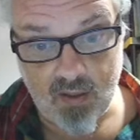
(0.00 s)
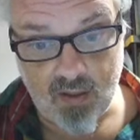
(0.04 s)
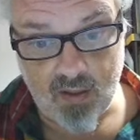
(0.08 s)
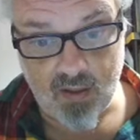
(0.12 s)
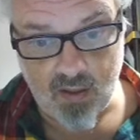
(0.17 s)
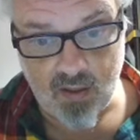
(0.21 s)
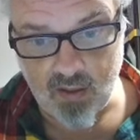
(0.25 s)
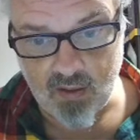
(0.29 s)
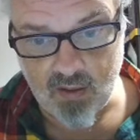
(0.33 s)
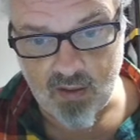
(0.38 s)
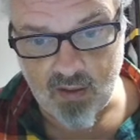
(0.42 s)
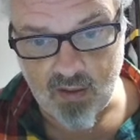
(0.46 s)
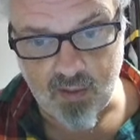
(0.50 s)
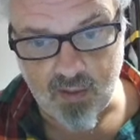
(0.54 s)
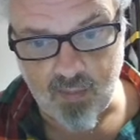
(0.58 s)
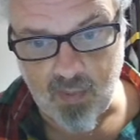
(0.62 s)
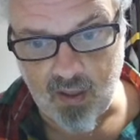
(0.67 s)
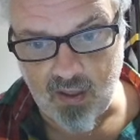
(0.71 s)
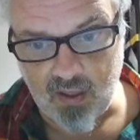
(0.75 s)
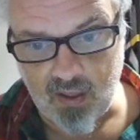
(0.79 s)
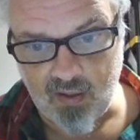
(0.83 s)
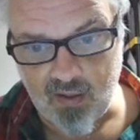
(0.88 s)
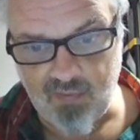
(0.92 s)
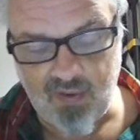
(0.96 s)
it'll just
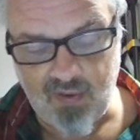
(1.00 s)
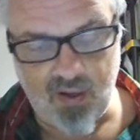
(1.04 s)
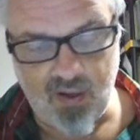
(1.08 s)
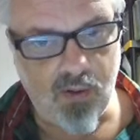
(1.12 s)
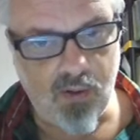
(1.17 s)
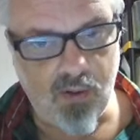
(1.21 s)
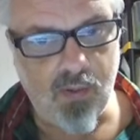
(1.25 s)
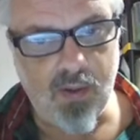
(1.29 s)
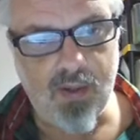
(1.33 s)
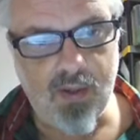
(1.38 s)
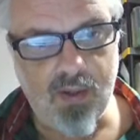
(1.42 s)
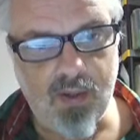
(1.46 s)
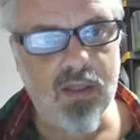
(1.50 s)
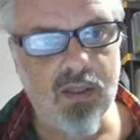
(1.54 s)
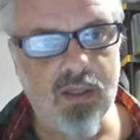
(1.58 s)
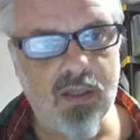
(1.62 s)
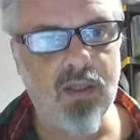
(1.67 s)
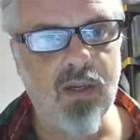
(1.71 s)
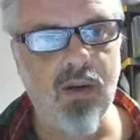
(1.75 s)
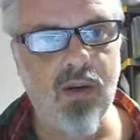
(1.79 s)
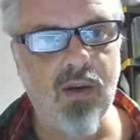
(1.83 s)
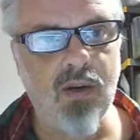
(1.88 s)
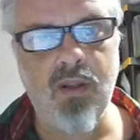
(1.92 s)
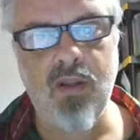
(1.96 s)
make the video
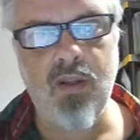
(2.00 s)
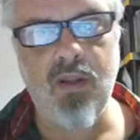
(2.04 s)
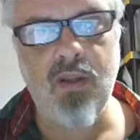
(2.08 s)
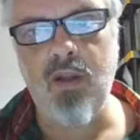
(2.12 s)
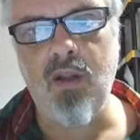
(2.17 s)
unnecessarily